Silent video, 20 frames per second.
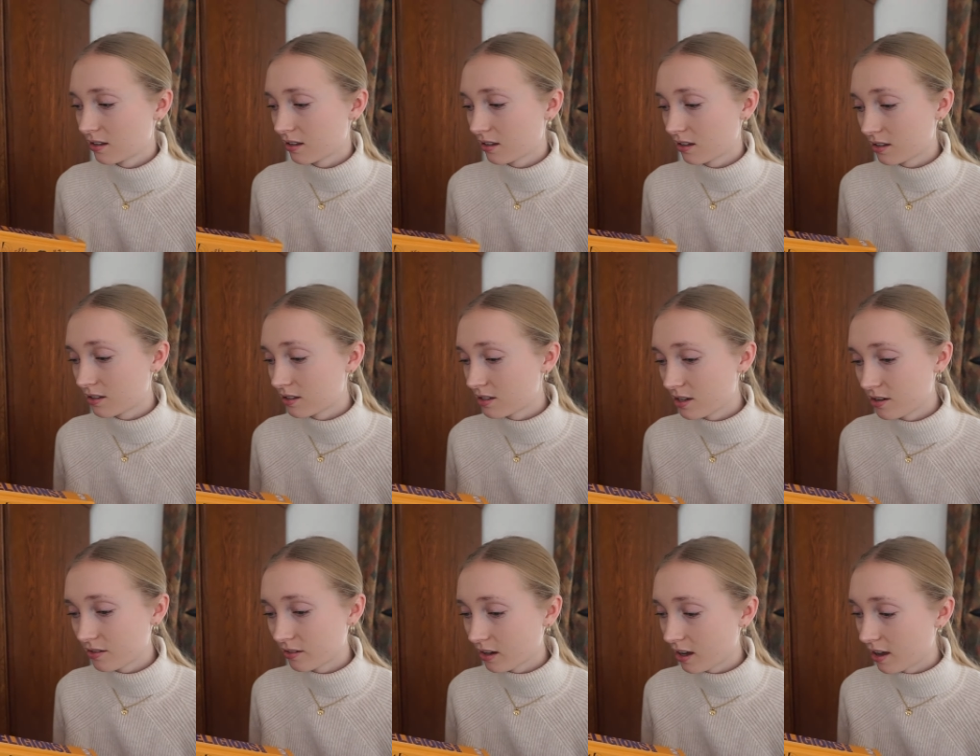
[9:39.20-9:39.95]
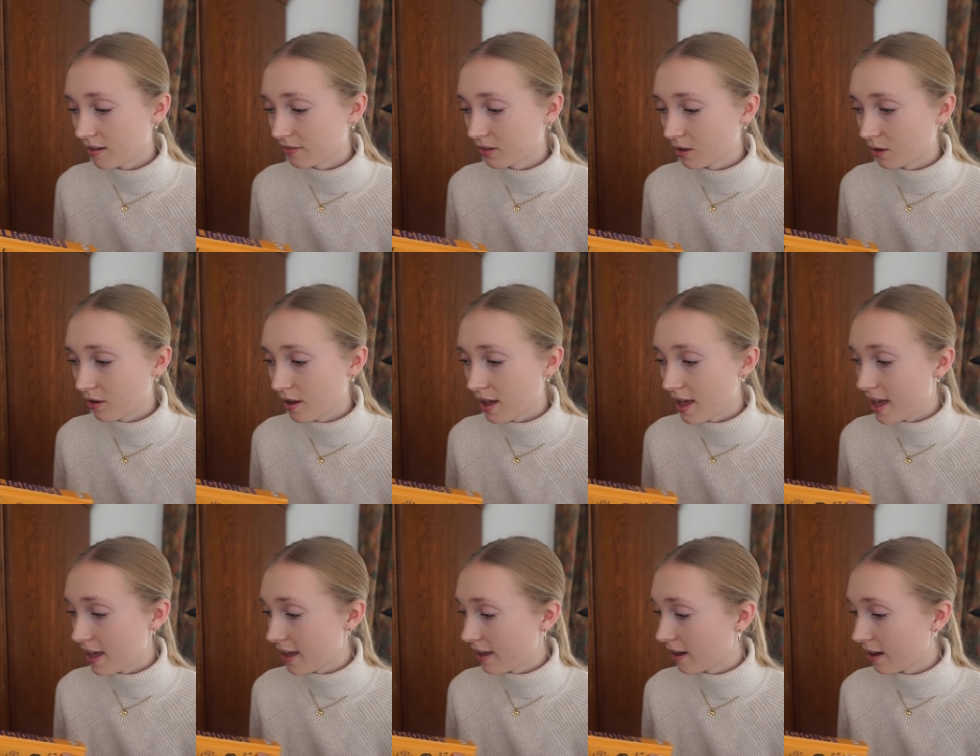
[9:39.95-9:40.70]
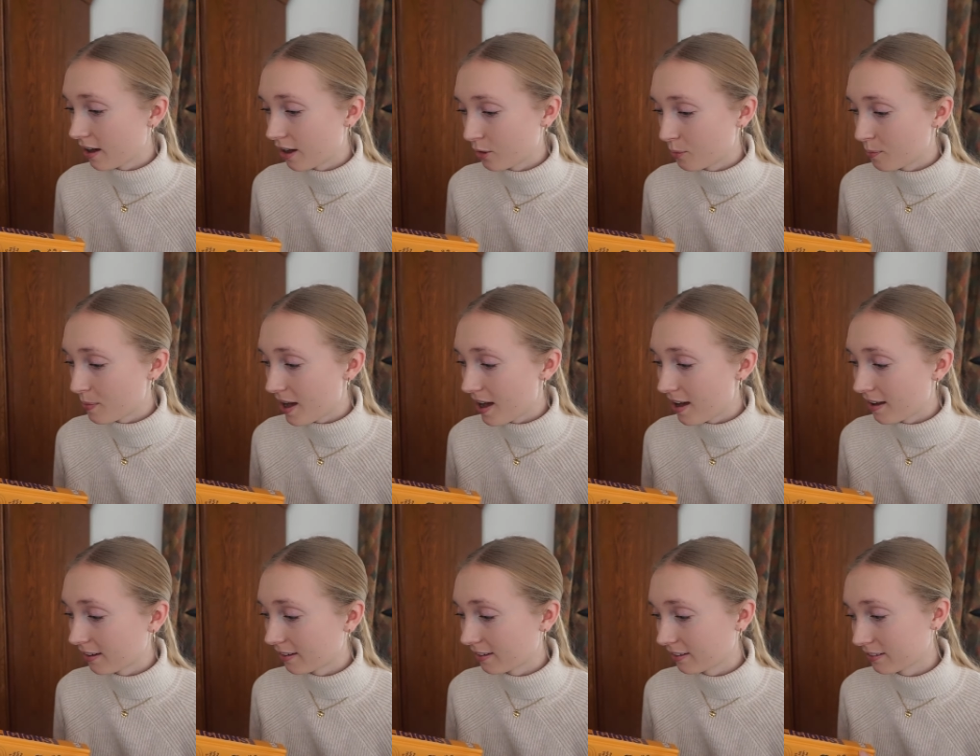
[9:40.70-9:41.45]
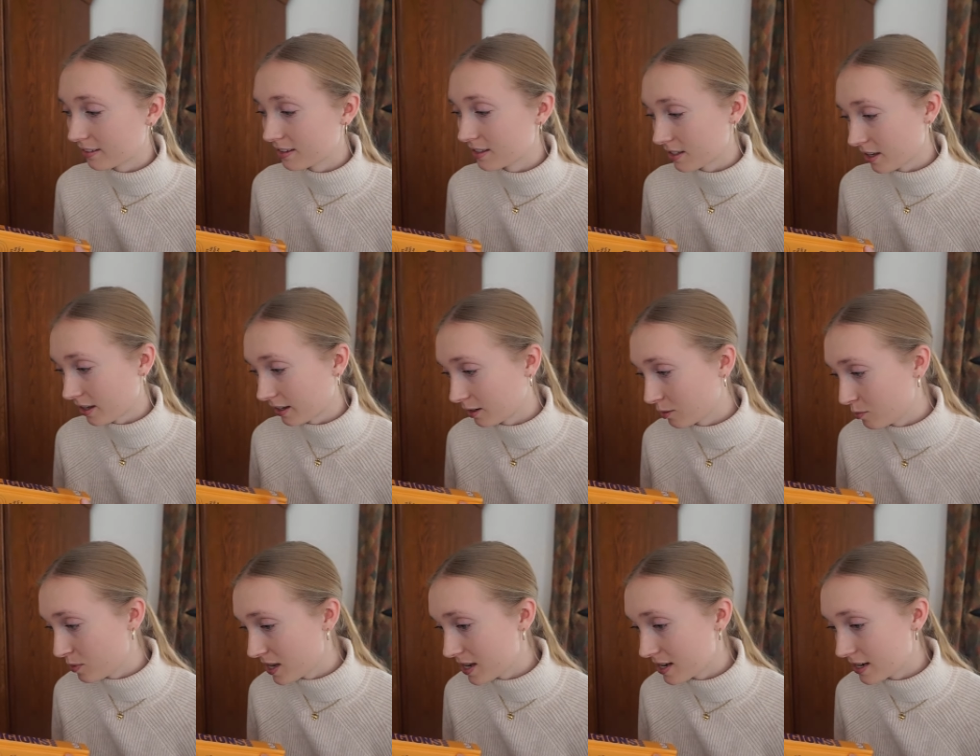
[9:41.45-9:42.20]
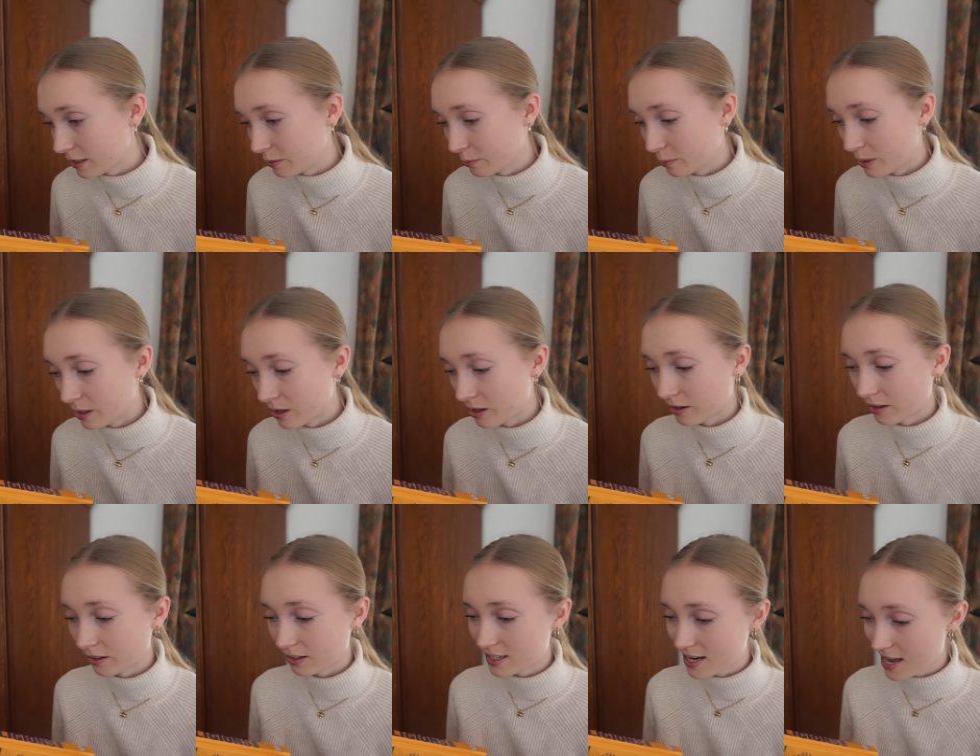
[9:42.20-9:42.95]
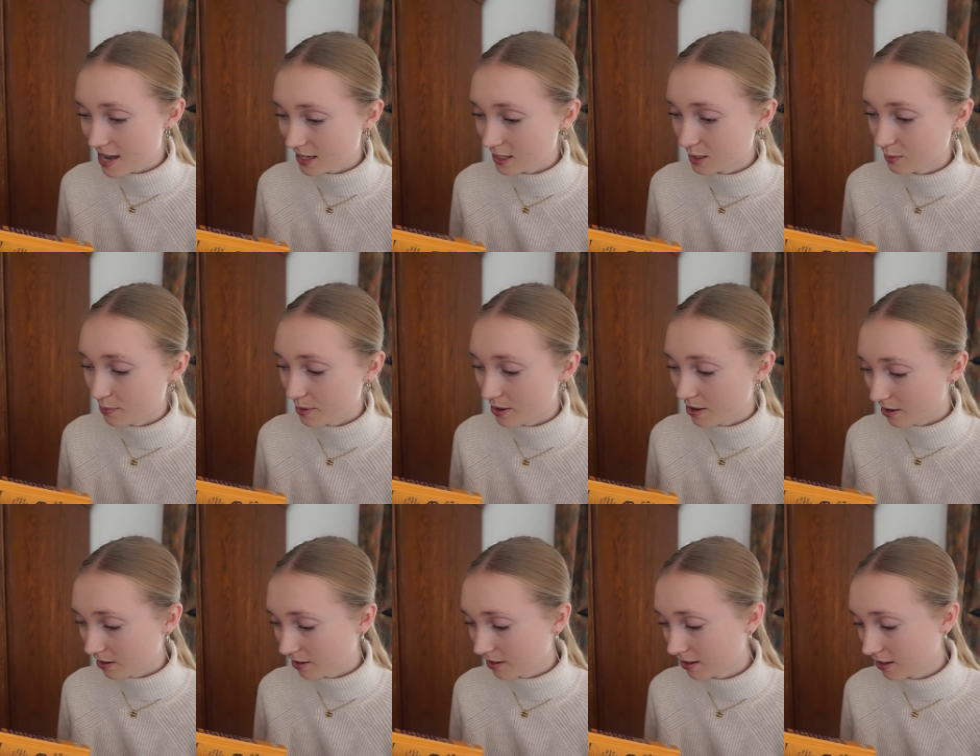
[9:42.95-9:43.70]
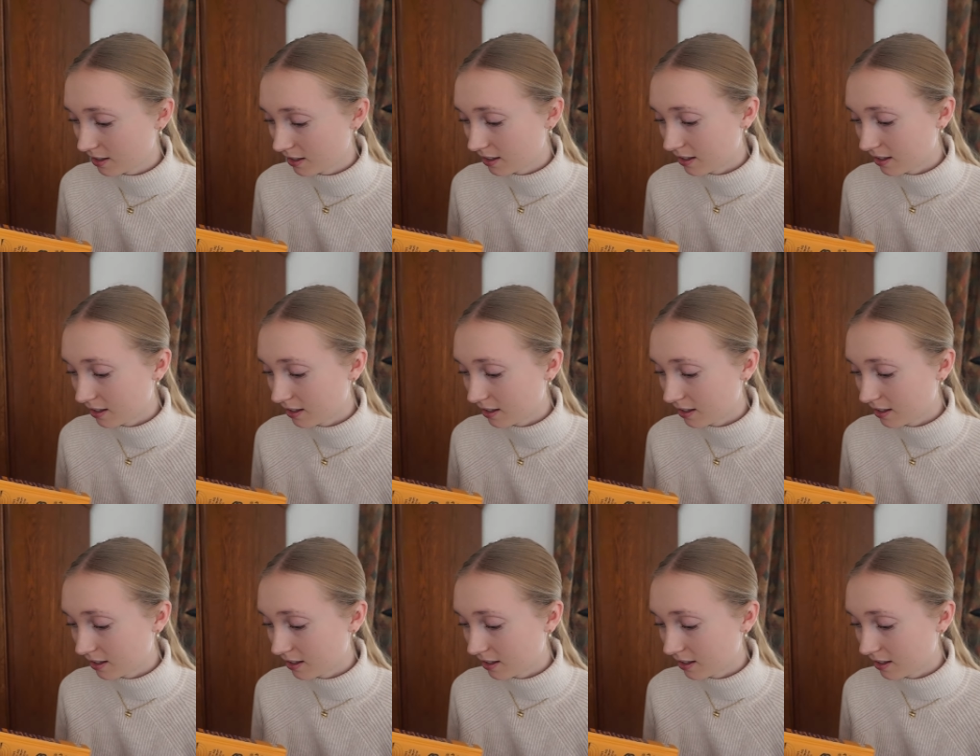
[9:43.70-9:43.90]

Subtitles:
Considering I've got a hardback encyclopedic book, a textbook,